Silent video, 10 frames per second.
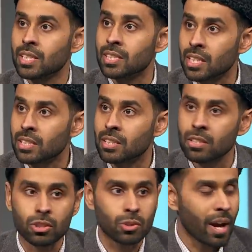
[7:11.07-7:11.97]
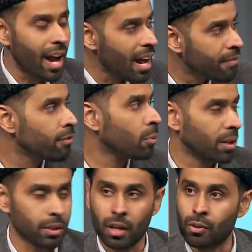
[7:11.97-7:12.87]
and sustenance to
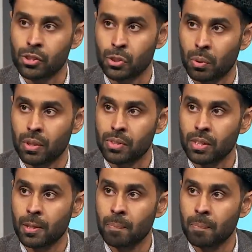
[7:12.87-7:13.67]
everyone across the world.